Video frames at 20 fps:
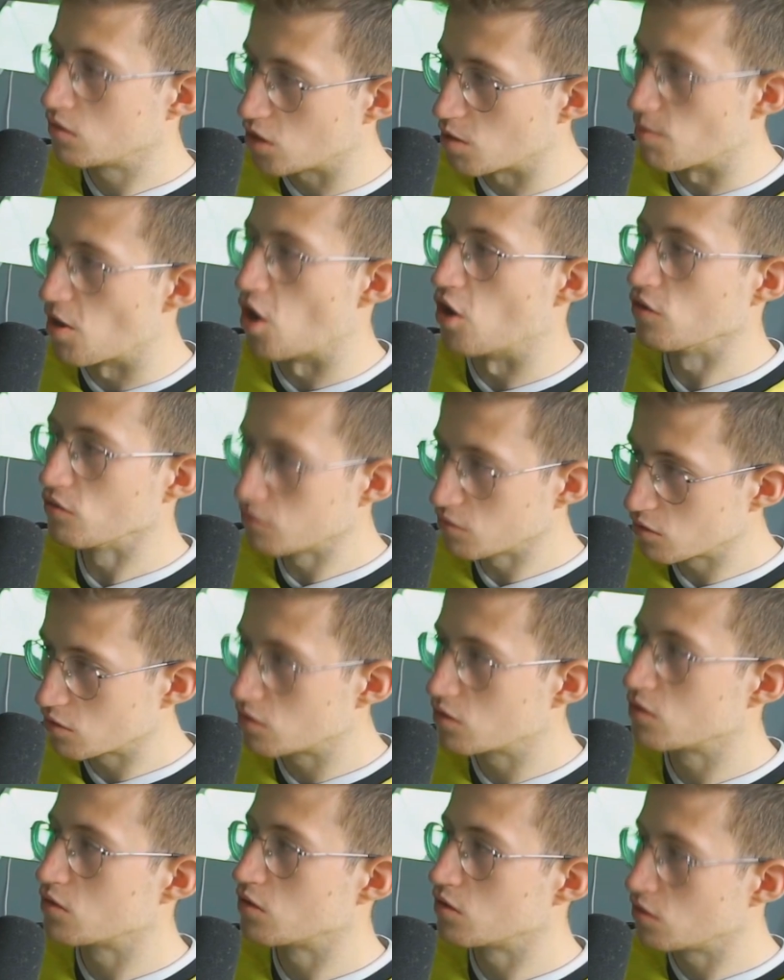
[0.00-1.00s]
Come on.
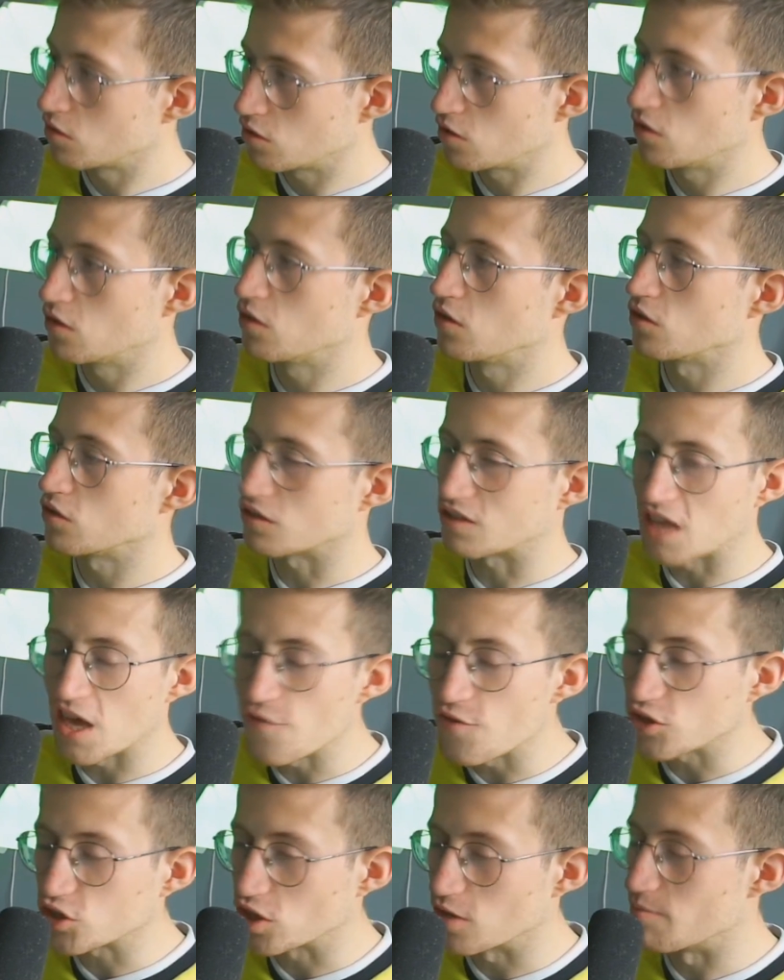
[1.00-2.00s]

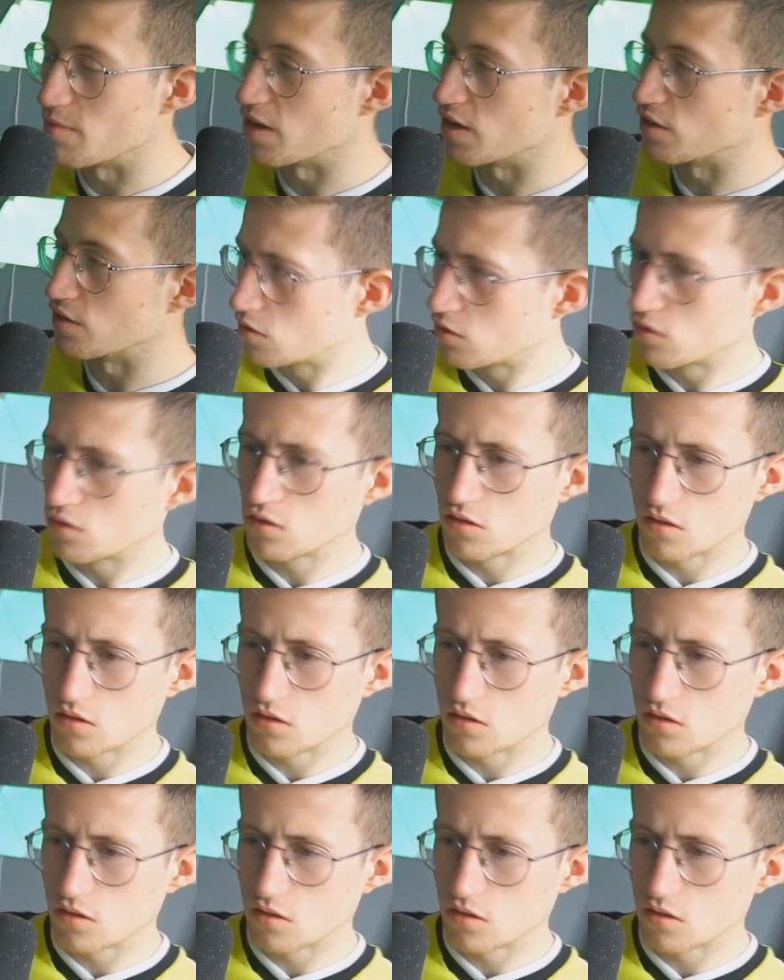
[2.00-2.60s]
Give it to me.